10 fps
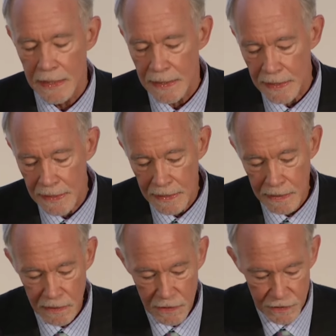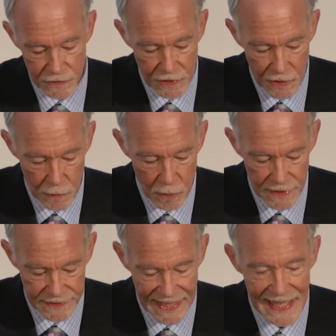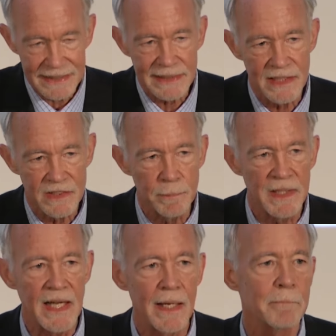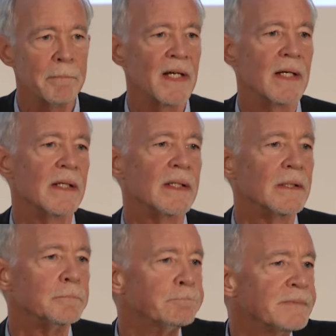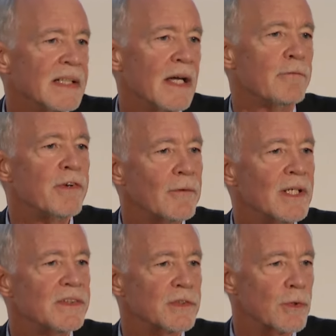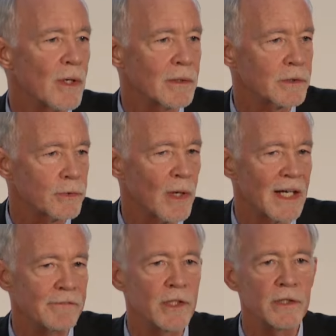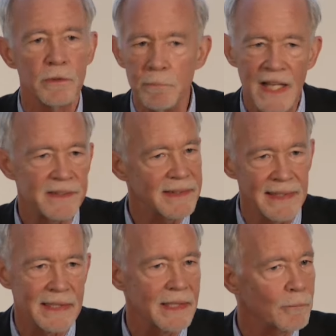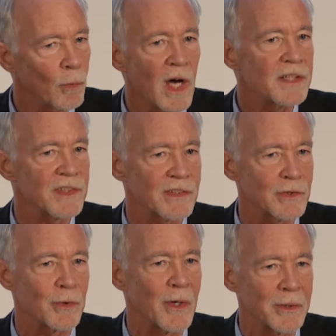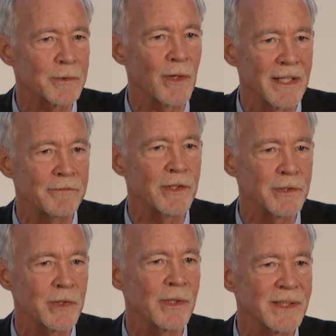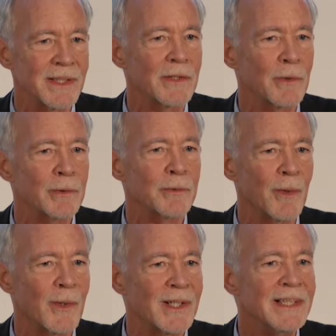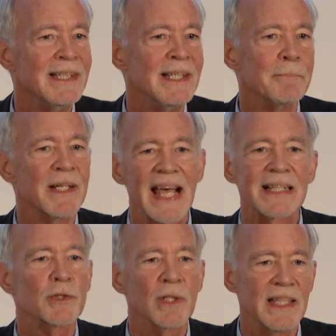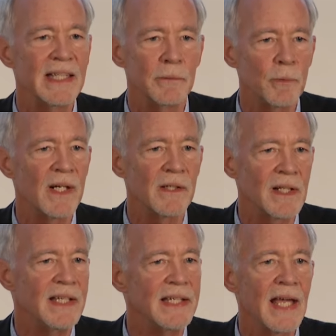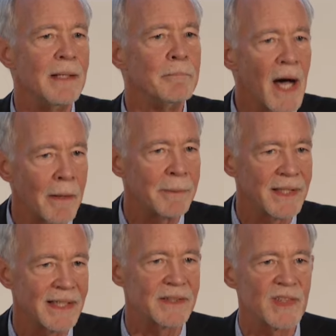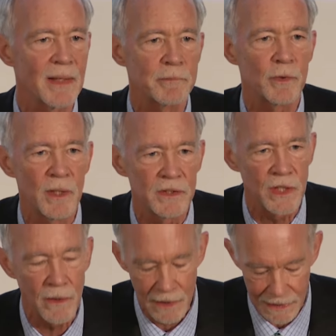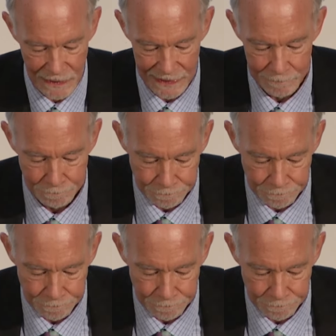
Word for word: Uh, so that has become um, a very strong driver. You might think it was a strong driver during the Cold War, but actually it rarely came up, except rhetorically.